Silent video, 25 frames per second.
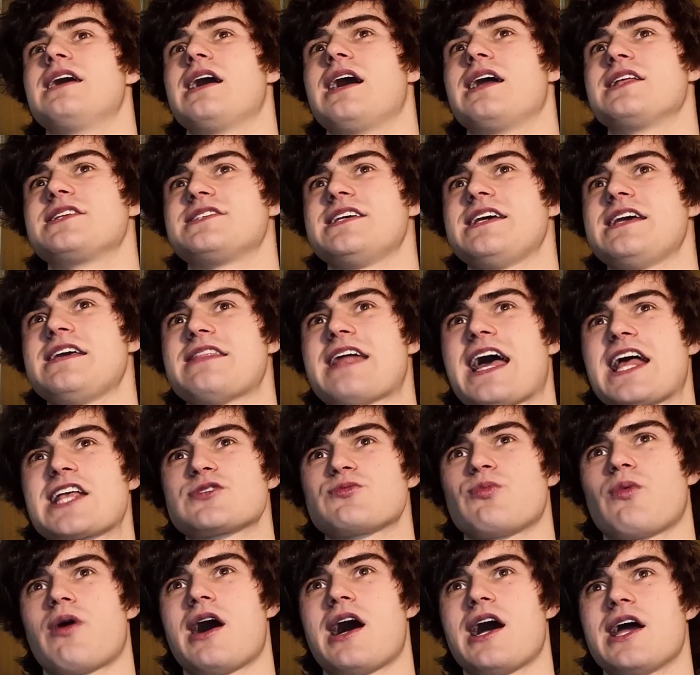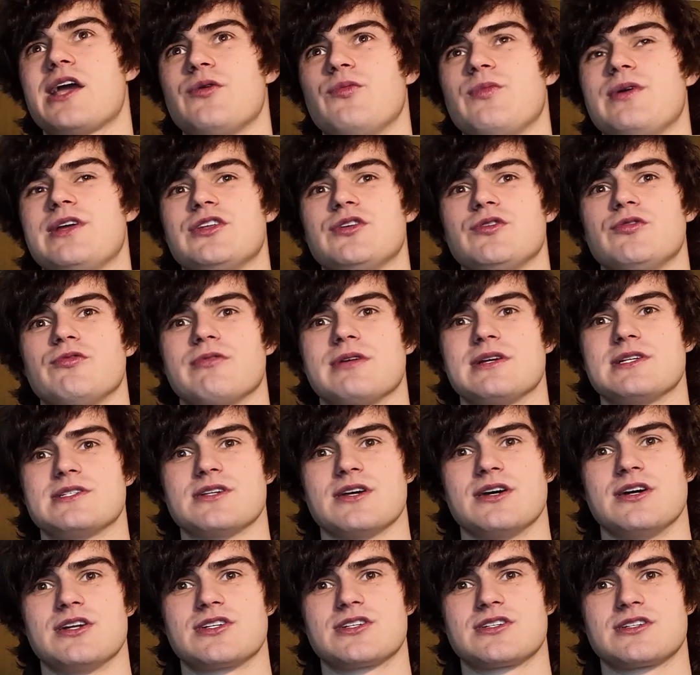And see, that's why we do
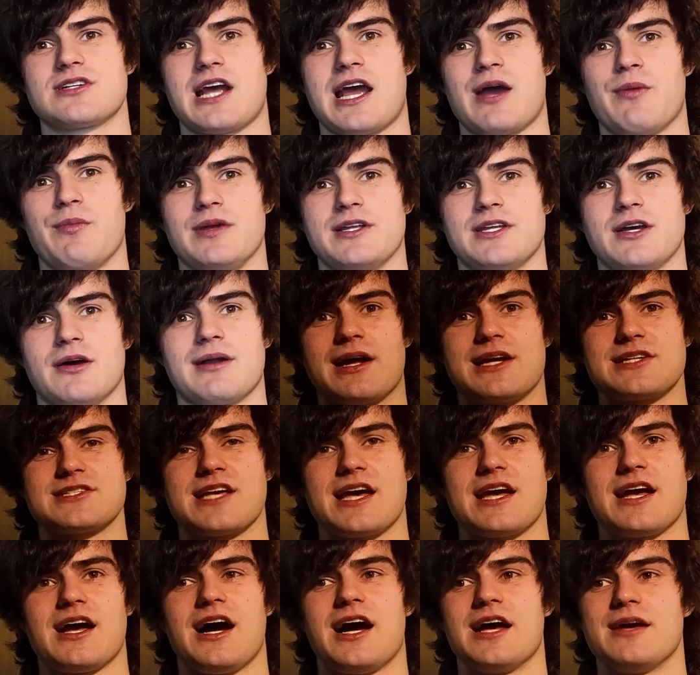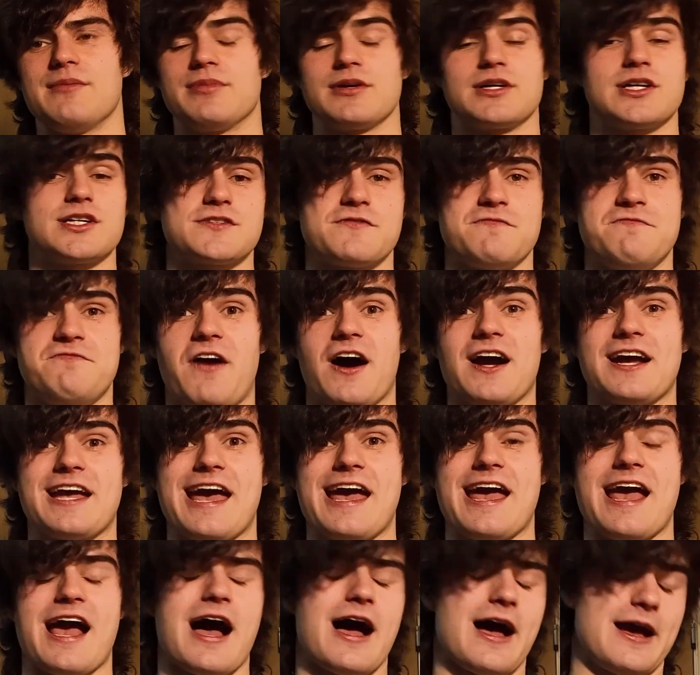research and we don't ask AI, because fuck
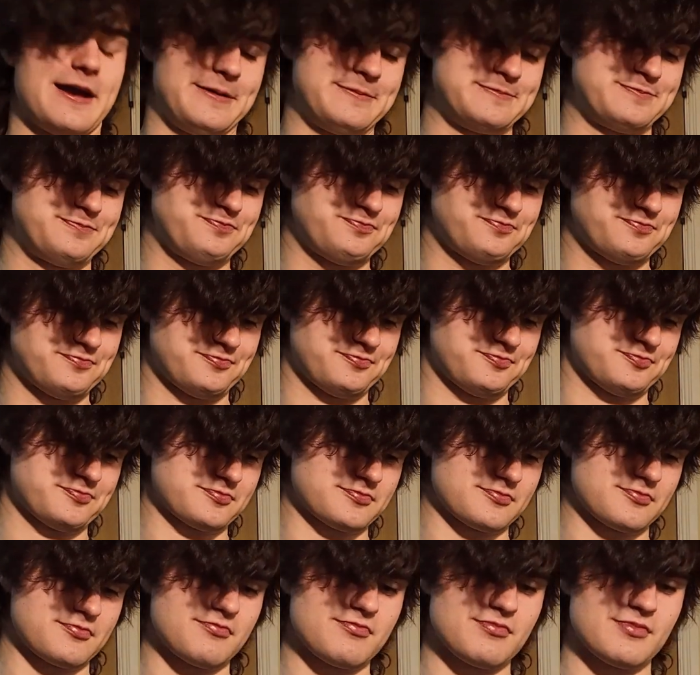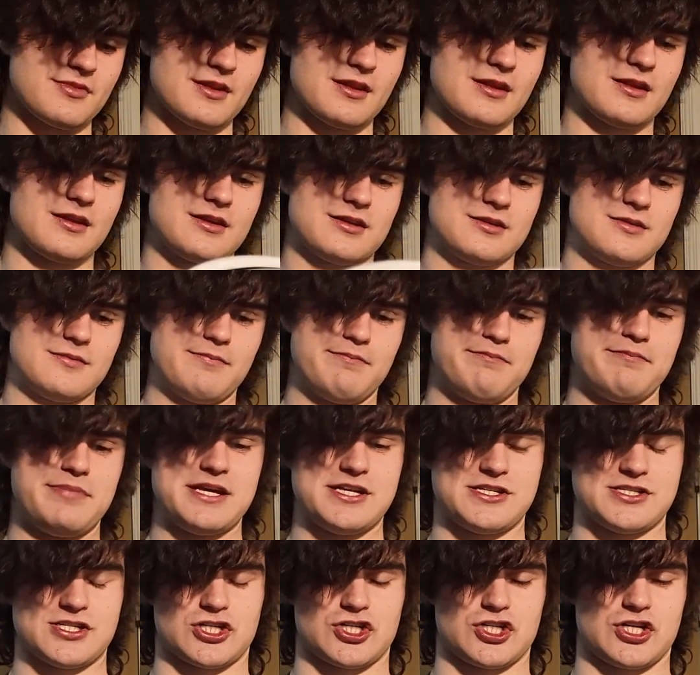AI.
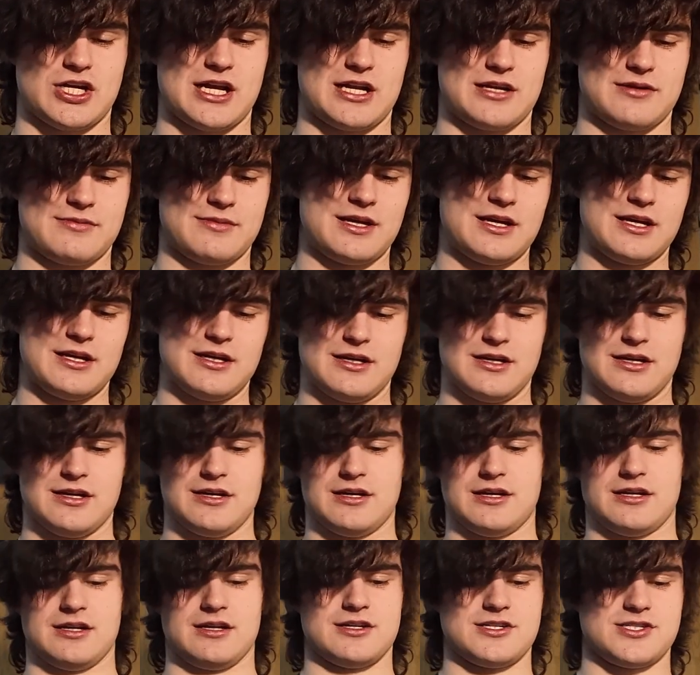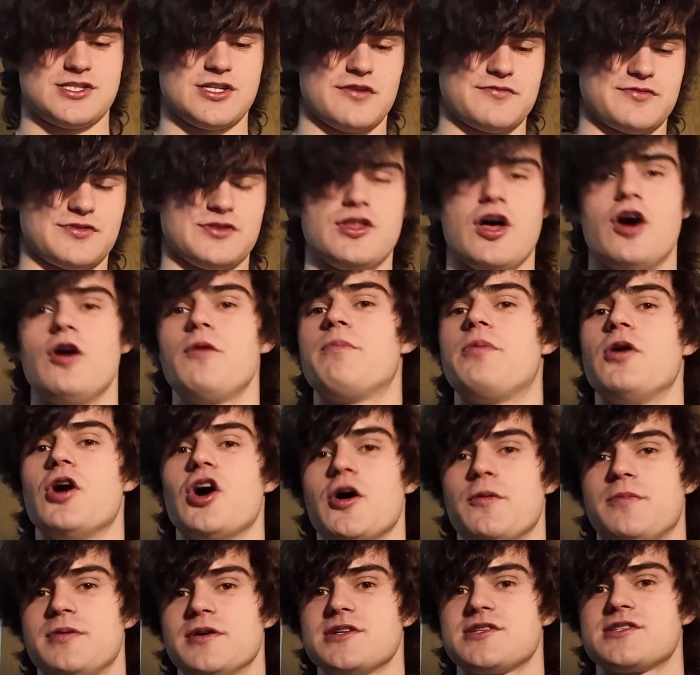Piece of shit. Serves no
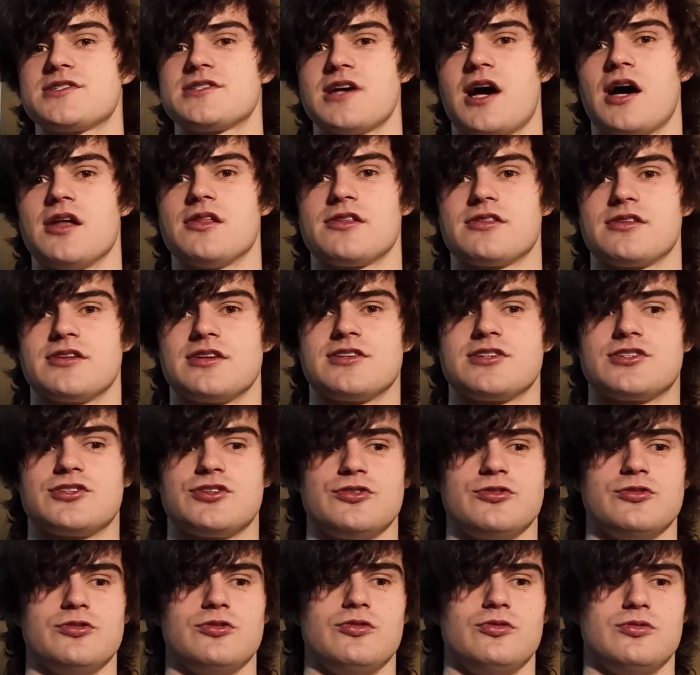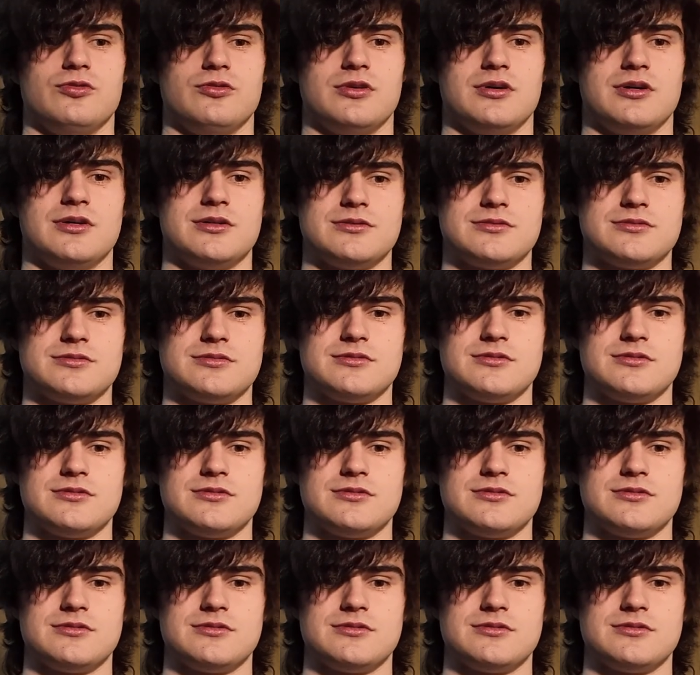purpose other than to